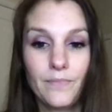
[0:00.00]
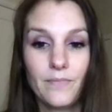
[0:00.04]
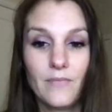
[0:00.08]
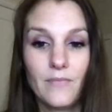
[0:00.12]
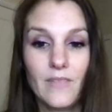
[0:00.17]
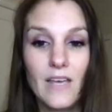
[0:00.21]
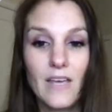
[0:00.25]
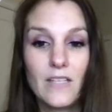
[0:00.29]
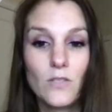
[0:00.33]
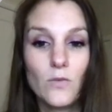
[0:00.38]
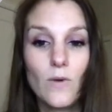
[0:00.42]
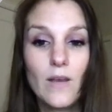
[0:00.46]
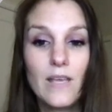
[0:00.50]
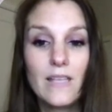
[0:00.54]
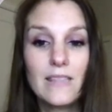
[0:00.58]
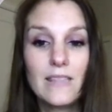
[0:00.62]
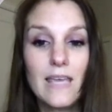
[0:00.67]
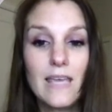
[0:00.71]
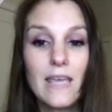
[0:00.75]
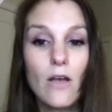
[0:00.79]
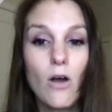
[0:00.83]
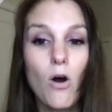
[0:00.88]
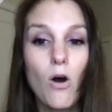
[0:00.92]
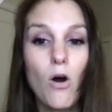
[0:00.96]
That's right,
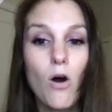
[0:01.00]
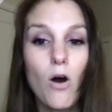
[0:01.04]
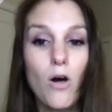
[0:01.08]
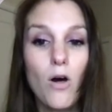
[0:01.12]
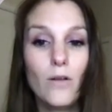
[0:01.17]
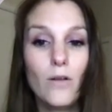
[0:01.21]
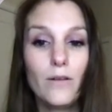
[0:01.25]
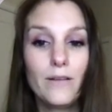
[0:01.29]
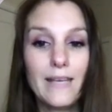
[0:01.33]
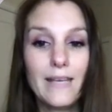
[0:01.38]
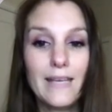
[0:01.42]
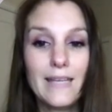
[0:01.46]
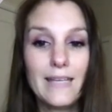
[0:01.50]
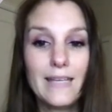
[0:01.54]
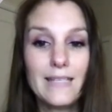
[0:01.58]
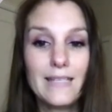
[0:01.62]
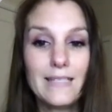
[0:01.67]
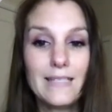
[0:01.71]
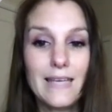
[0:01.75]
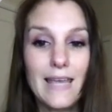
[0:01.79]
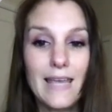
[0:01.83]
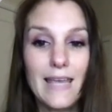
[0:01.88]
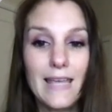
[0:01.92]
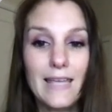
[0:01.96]
they all end
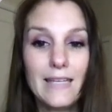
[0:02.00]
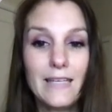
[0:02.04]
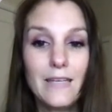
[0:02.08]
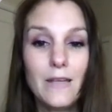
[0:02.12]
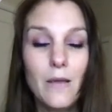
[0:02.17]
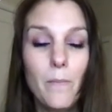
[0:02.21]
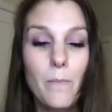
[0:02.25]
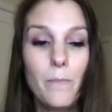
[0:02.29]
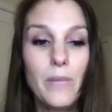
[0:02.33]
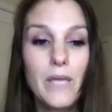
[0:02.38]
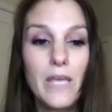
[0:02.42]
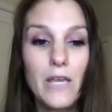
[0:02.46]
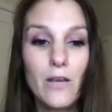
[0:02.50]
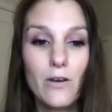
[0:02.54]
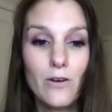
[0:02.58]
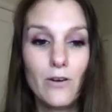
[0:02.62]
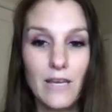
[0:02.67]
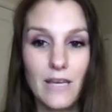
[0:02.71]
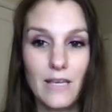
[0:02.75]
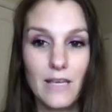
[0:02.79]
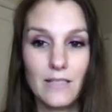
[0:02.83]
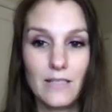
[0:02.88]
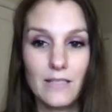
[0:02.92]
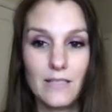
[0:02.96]
in
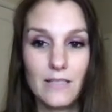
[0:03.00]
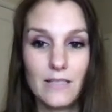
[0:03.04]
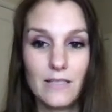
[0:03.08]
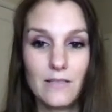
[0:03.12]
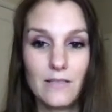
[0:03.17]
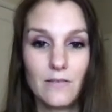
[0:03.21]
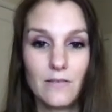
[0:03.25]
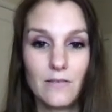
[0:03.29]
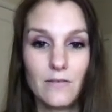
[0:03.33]
periods.